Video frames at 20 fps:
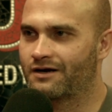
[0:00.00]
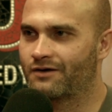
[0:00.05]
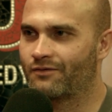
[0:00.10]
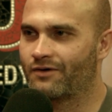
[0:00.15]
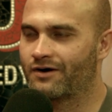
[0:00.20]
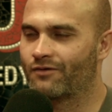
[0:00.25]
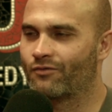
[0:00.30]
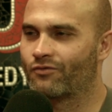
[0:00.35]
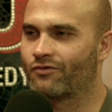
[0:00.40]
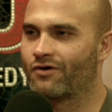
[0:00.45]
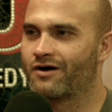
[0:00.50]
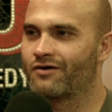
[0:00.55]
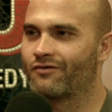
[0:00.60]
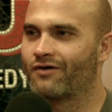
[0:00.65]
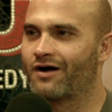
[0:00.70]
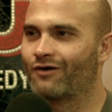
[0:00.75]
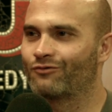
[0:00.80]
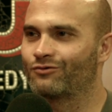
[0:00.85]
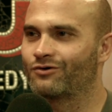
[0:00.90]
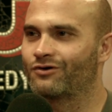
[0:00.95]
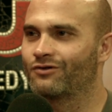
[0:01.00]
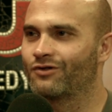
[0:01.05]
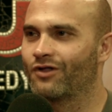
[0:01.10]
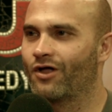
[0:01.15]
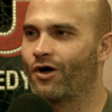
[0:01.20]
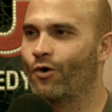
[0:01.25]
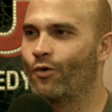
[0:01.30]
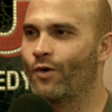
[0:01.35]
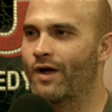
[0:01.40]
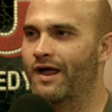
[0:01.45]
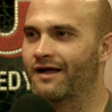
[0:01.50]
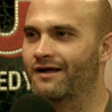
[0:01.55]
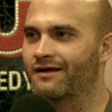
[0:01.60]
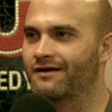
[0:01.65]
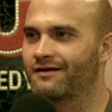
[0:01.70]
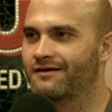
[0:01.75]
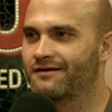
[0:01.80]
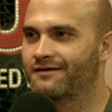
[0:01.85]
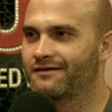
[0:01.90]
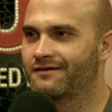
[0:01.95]
I want to run around glowing.
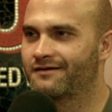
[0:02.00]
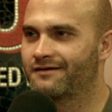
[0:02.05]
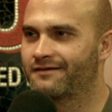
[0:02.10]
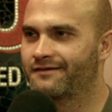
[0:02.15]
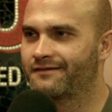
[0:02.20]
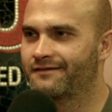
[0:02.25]
Exactly.